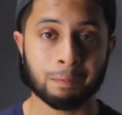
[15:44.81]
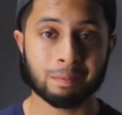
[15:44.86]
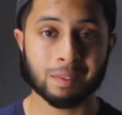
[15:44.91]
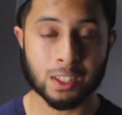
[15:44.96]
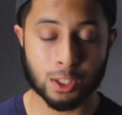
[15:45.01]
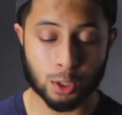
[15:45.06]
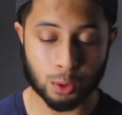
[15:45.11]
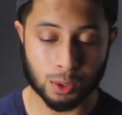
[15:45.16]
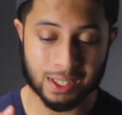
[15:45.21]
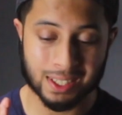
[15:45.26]

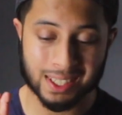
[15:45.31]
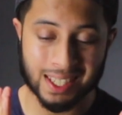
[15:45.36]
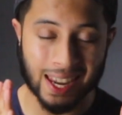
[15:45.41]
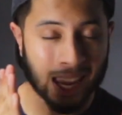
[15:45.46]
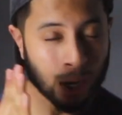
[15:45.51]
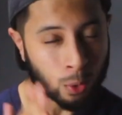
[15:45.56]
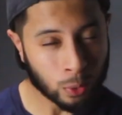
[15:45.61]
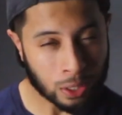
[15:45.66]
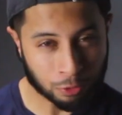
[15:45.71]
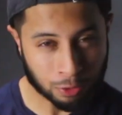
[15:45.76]
So stay
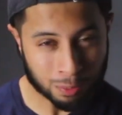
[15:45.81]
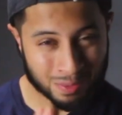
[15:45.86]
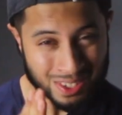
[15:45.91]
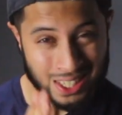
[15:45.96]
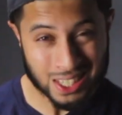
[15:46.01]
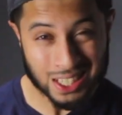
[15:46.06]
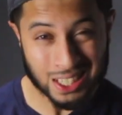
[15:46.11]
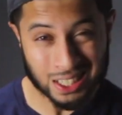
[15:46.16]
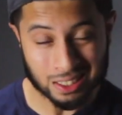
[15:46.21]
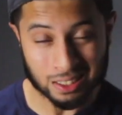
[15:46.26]
away from
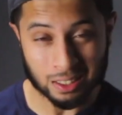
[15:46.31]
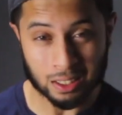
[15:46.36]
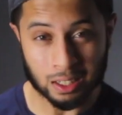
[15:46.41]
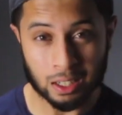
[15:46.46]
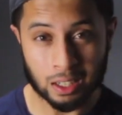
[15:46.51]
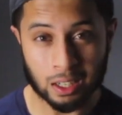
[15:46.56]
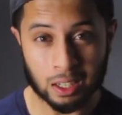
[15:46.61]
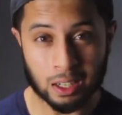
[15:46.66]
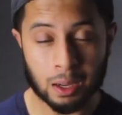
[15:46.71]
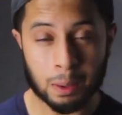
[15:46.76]
sin,
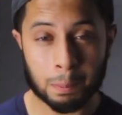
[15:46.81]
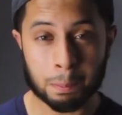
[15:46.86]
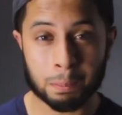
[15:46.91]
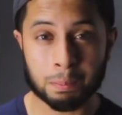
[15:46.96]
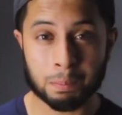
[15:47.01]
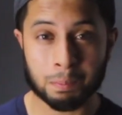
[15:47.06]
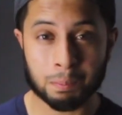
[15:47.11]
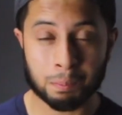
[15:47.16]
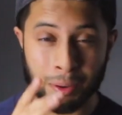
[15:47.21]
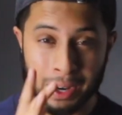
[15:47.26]

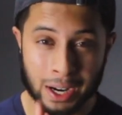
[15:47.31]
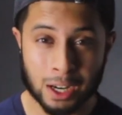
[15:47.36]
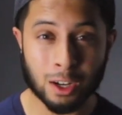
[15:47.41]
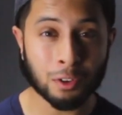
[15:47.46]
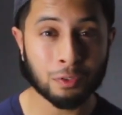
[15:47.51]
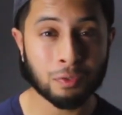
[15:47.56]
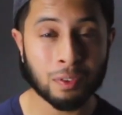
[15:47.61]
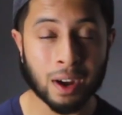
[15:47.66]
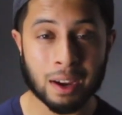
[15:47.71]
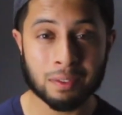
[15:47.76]
pray your
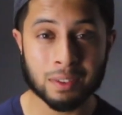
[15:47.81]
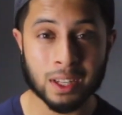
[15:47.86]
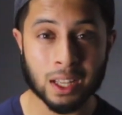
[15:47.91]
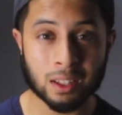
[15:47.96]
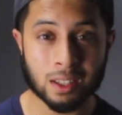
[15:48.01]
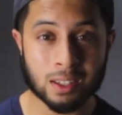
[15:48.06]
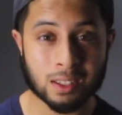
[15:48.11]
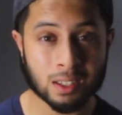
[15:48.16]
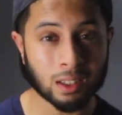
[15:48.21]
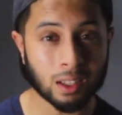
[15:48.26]
5
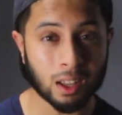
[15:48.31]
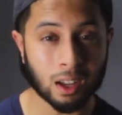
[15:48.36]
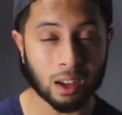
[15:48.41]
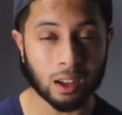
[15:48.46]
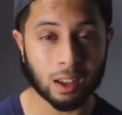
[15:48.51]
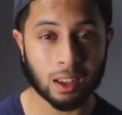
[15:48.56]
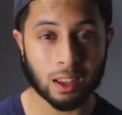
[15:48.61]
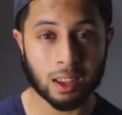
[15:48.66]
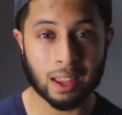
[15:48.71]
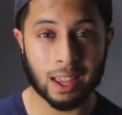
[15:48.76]
daily salah,
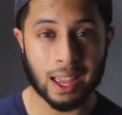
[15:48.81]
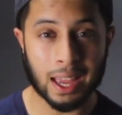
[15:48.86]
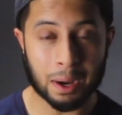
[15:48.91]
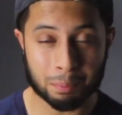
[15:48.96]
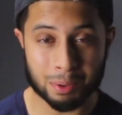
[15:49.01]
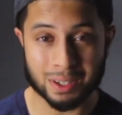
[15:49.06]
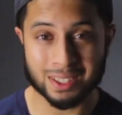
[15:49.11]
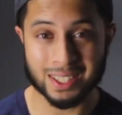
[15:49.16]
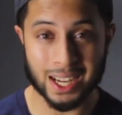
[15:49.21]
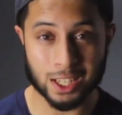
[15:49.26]
and
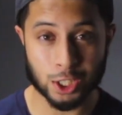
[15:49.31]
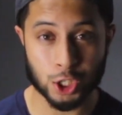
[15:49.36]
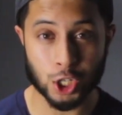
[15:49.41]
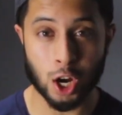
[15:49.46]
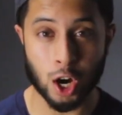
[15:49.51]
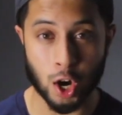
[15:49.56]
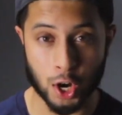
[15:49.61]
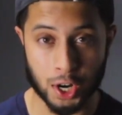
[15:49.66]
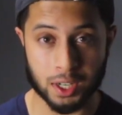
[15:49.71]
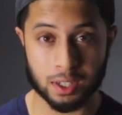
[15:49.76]
protect your
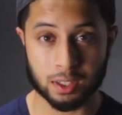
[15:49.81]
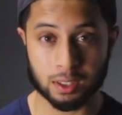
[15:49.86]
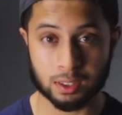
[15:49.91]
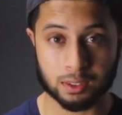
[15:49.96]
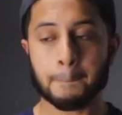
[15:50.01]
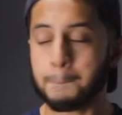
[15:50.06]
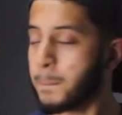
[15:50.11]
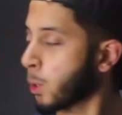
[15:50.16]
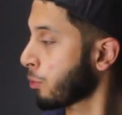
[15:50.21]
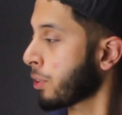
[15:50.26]
heart.
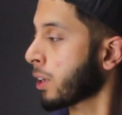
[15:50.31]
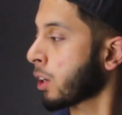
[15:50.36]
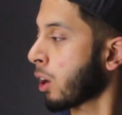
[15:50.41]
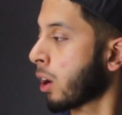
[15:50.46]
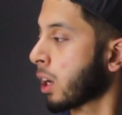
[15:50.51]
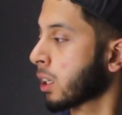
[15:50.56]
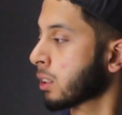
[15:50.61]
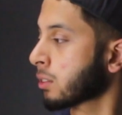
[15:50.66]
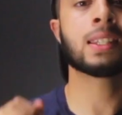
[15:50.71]
Moving on.